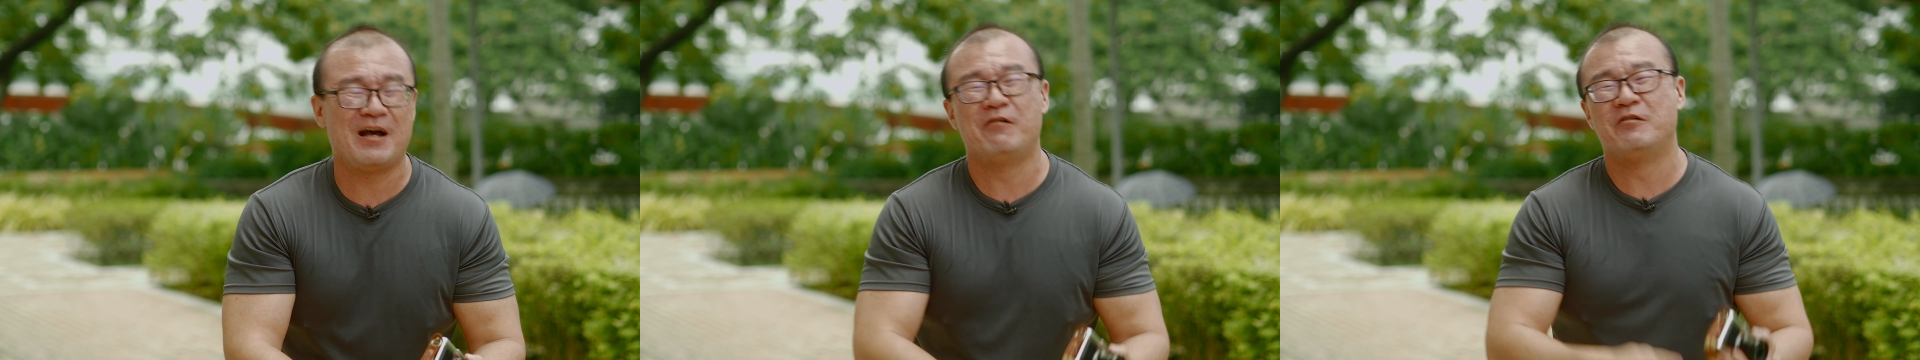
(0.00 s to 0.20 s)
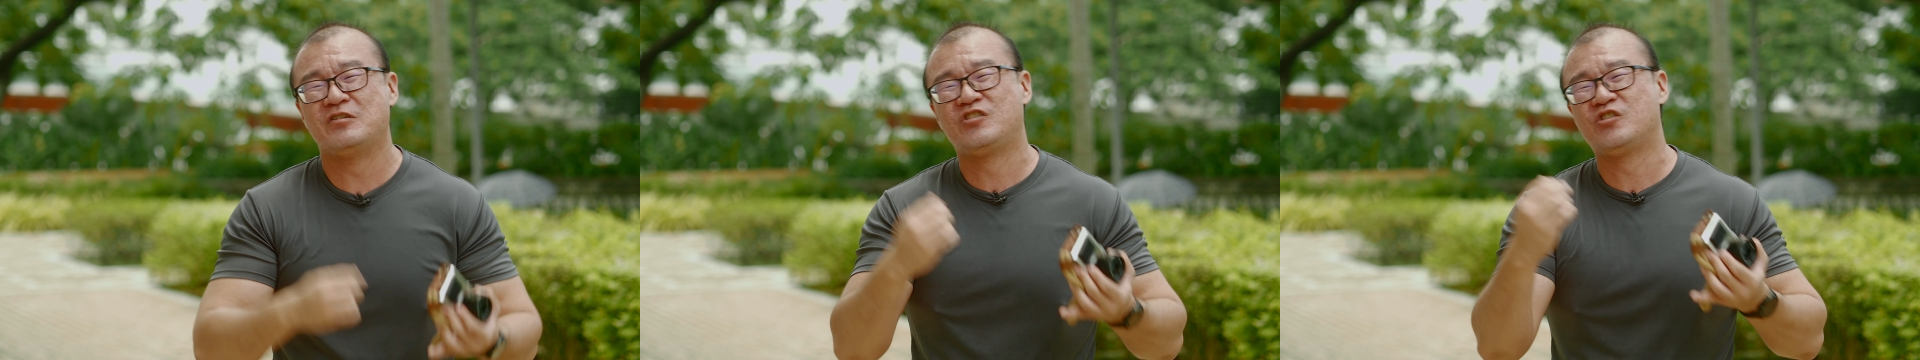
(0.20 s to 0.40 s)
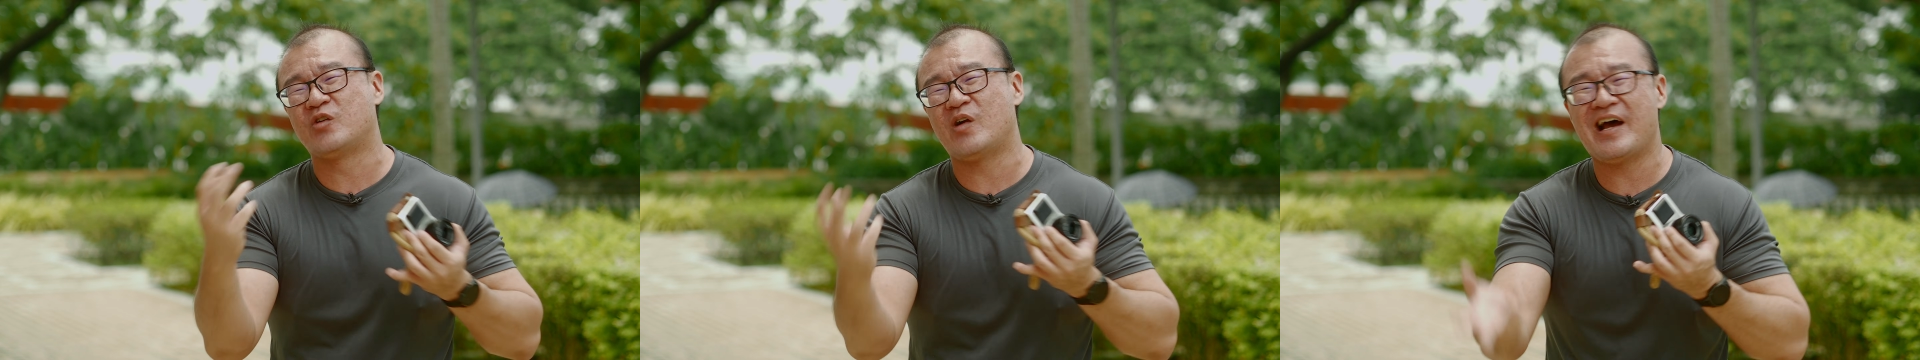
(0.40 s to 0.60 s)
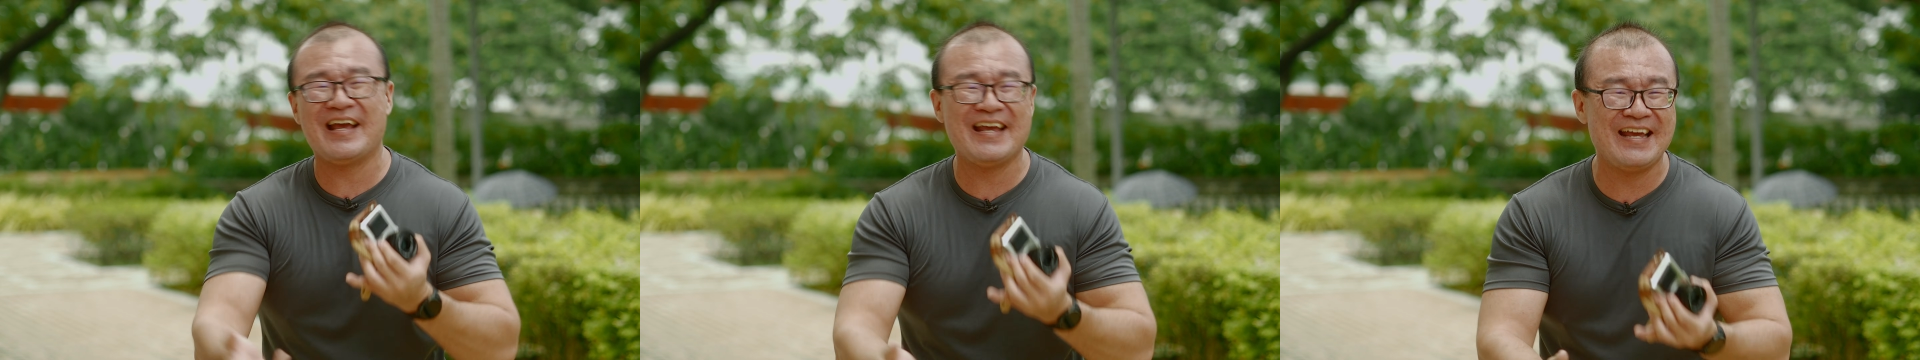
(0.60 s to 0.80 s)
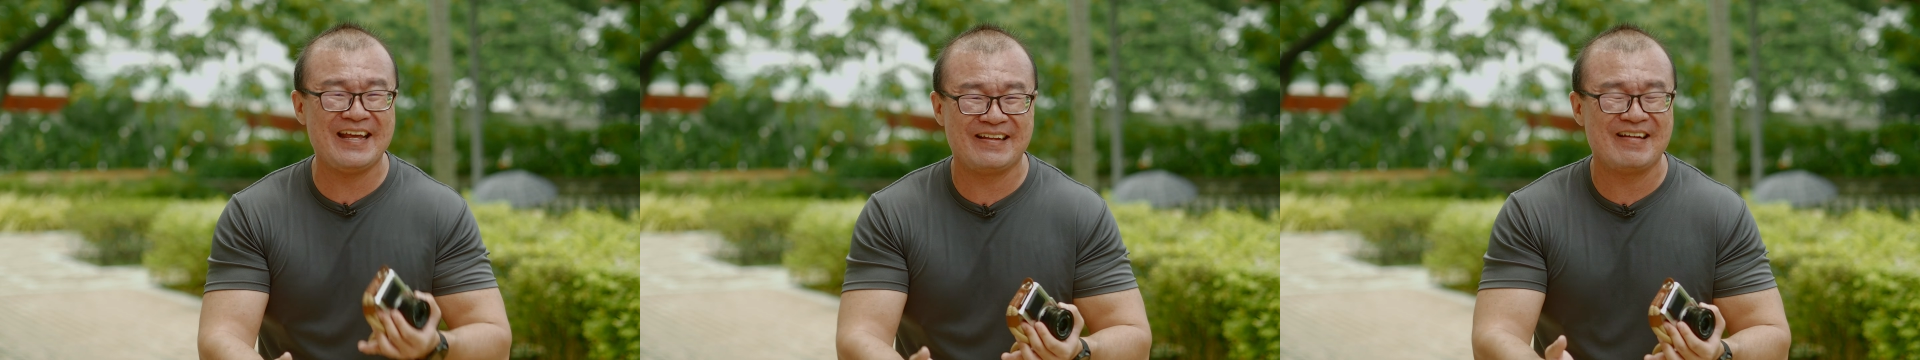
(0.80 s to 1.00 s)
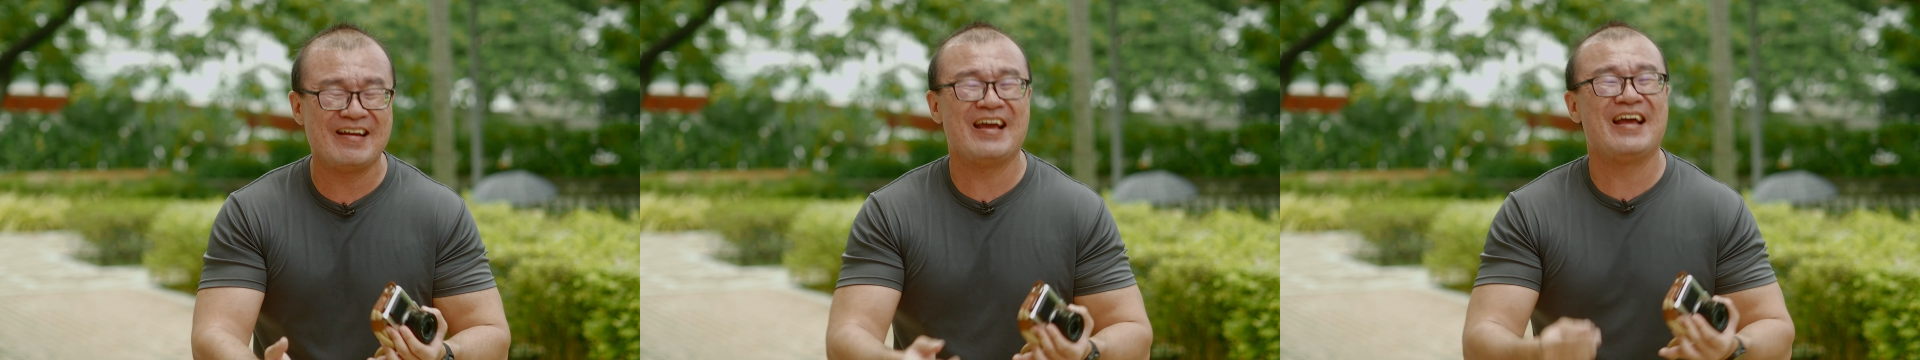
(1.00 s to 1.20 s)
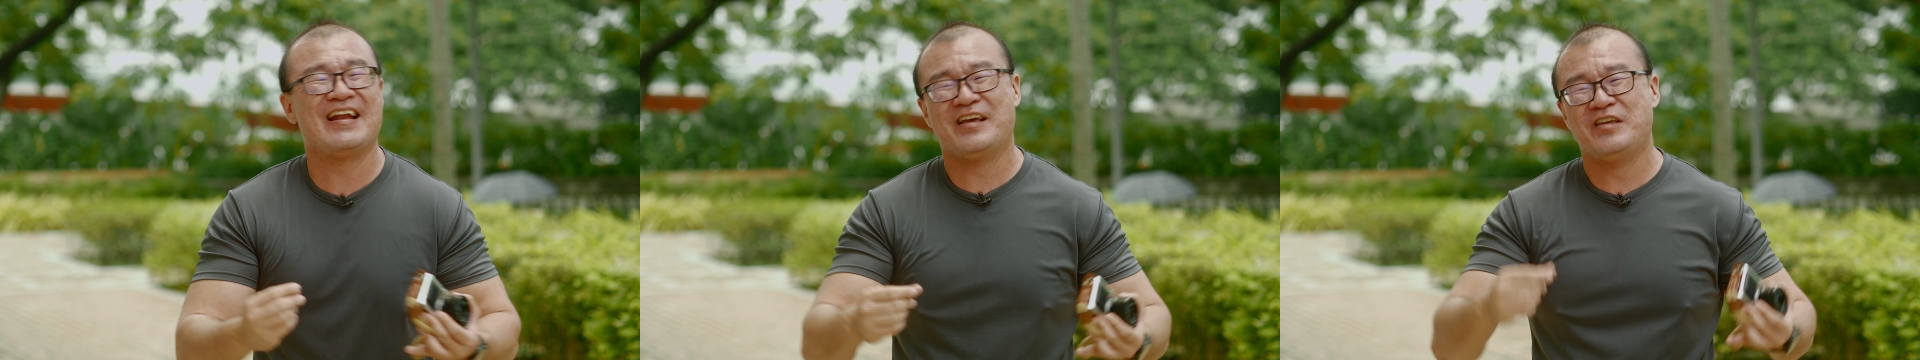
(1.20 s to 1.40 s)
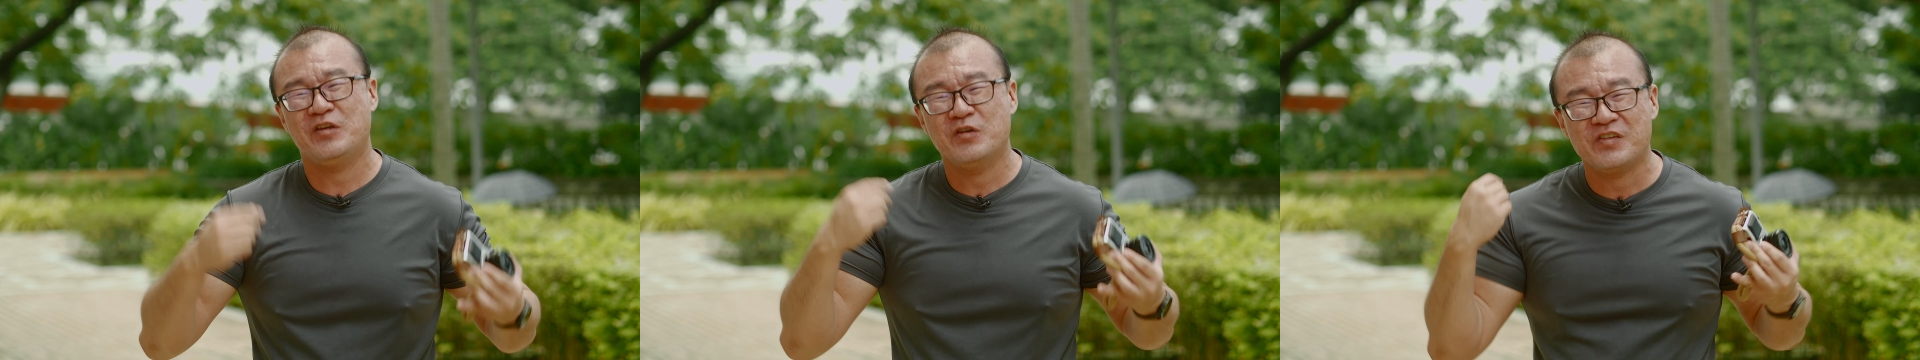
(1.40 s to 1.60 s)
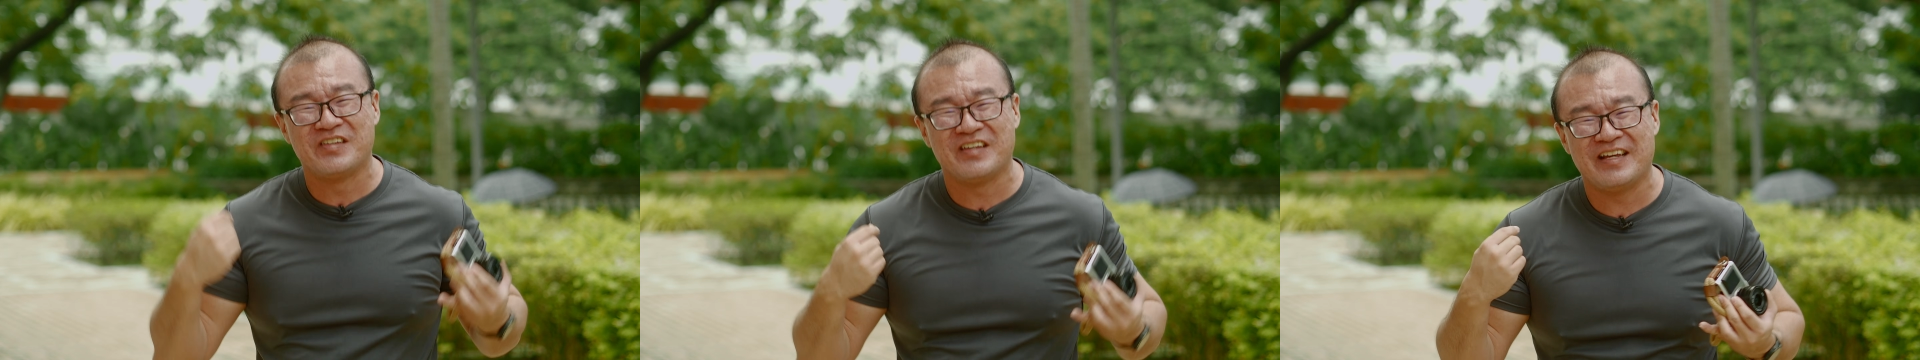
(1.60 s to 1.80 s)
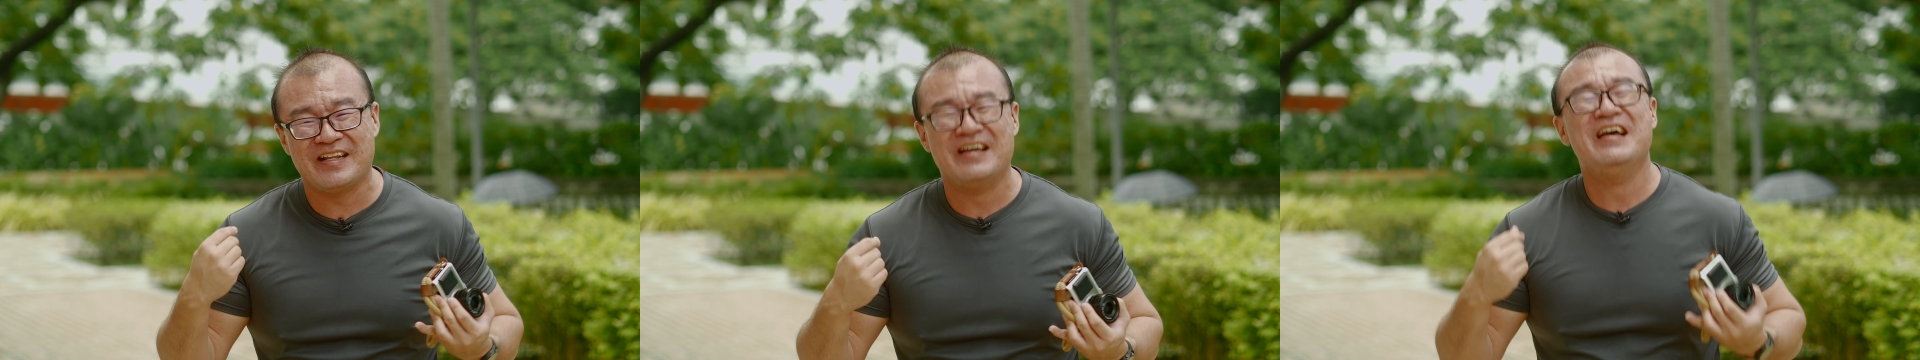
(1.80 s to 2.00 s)
I will dry it, and I use
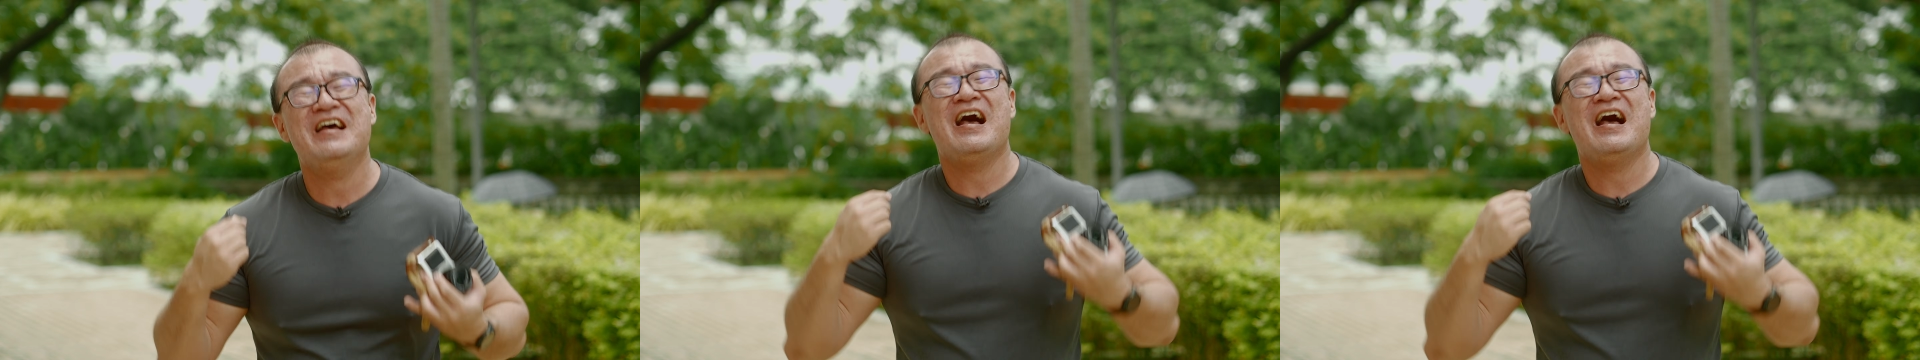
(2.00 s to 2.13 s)
it.